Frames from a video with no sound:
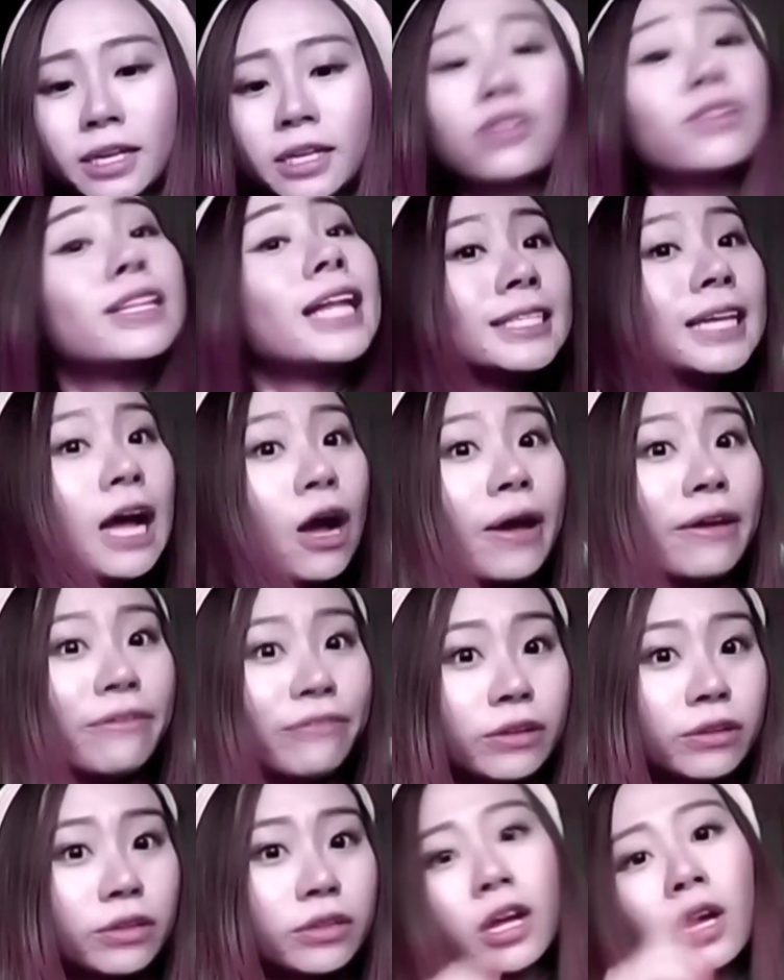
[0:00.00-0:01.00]
So that's how I
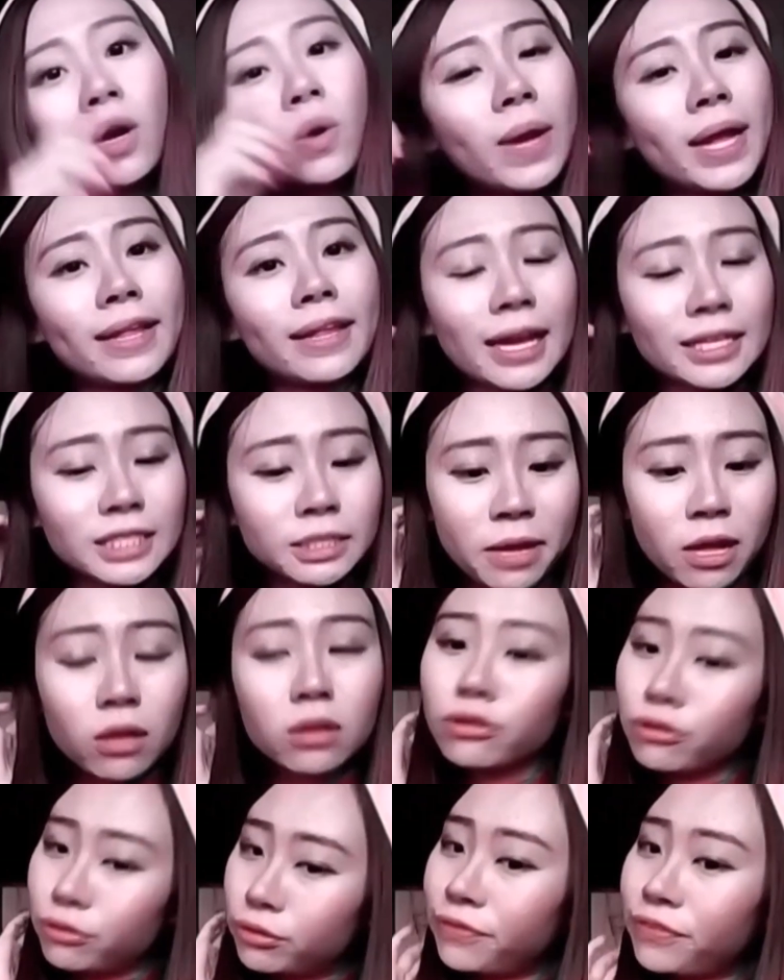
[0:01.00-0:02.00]
feel when I smell
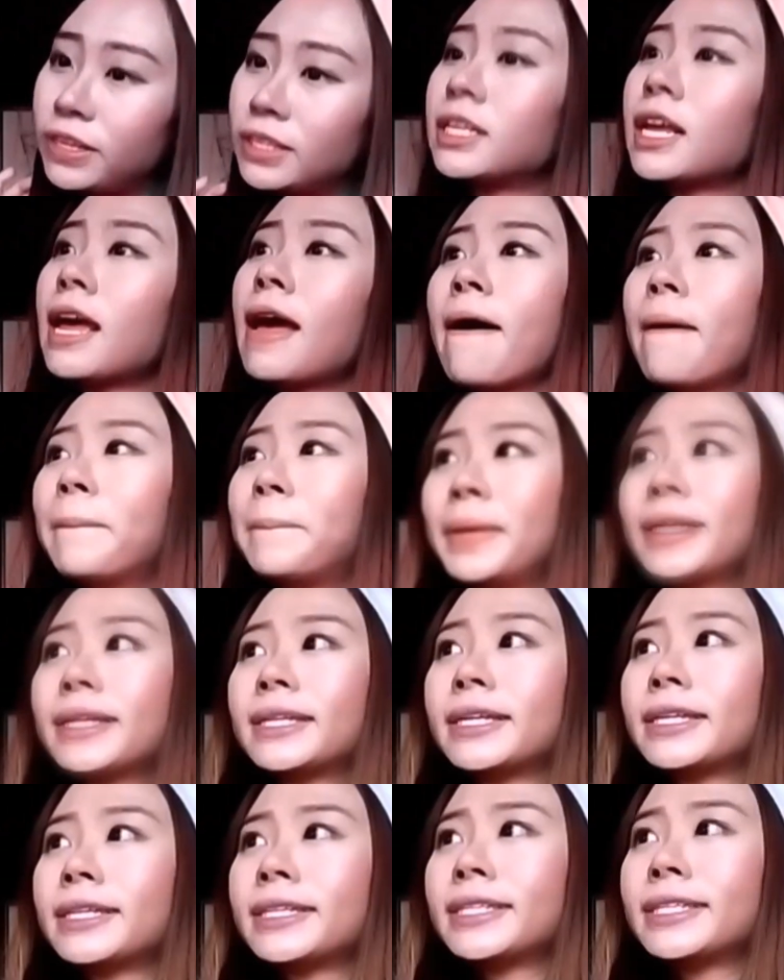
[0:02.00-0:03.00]
lutefisk.
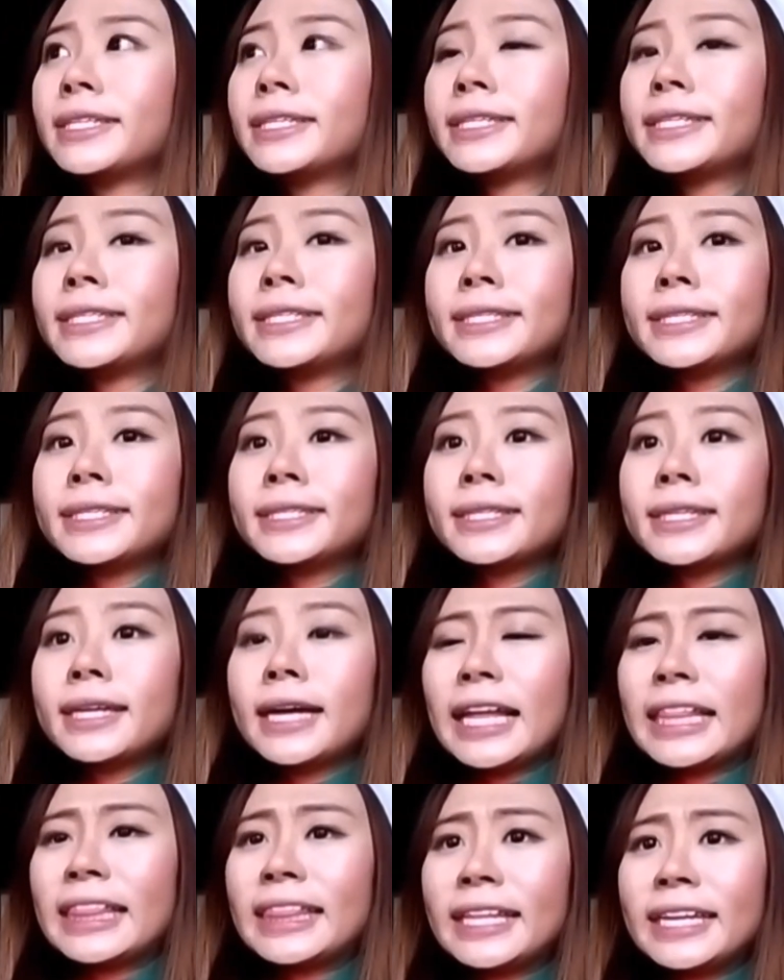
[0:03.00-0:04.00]
But
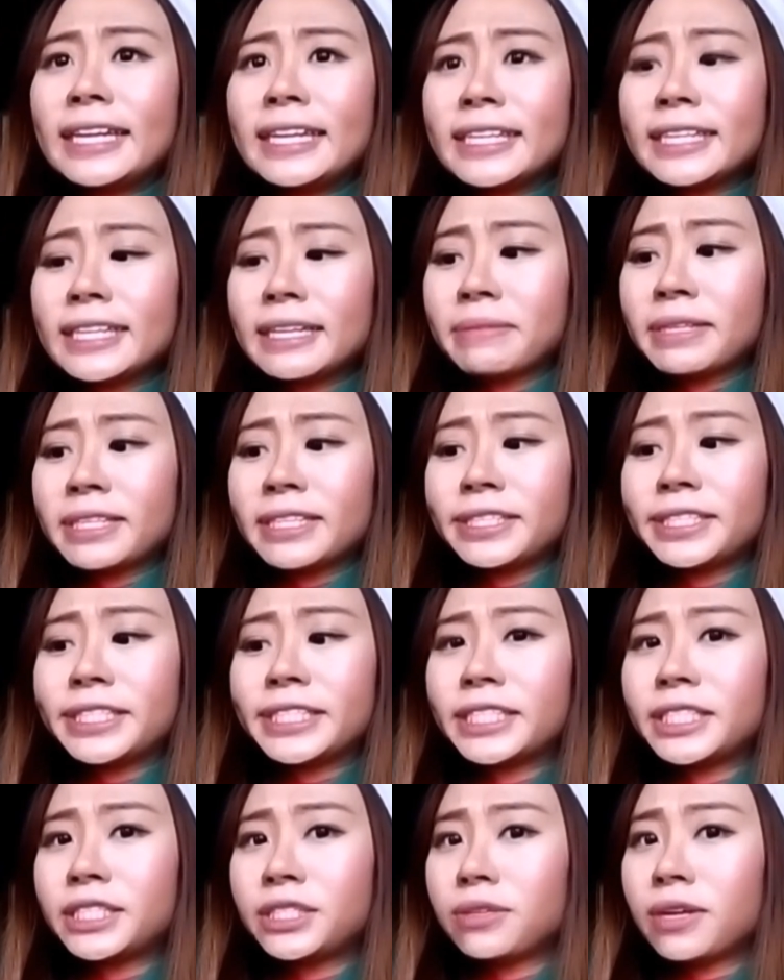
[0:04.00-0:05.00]
I think I'm gonna
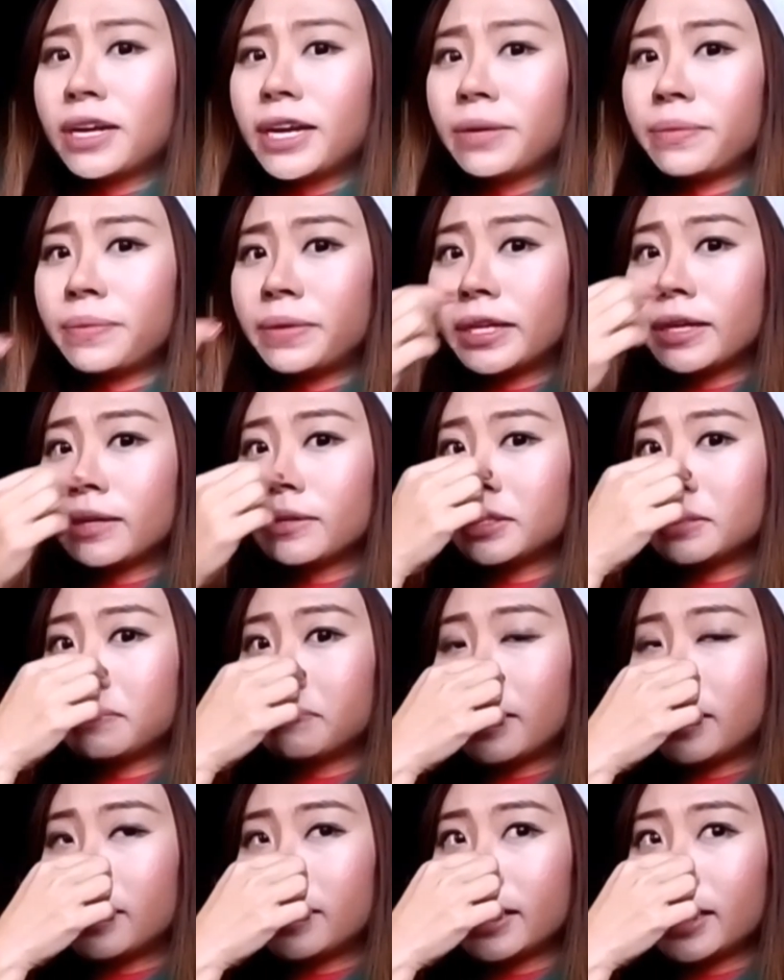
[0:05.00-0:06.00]
just try it without
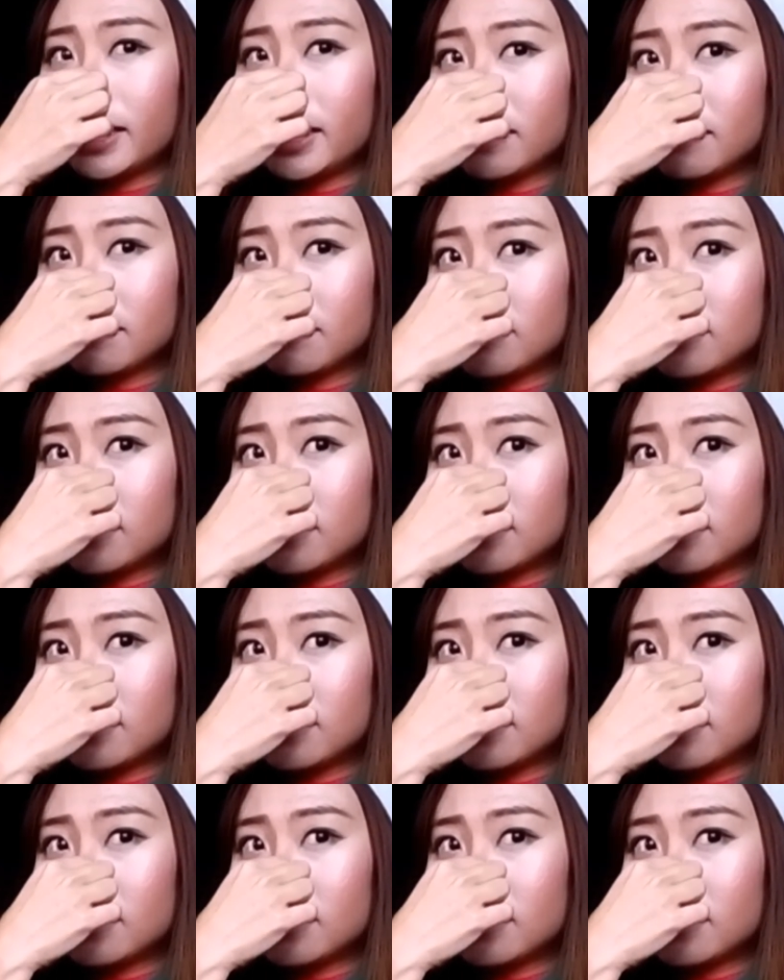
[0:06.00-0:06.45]
smelling it.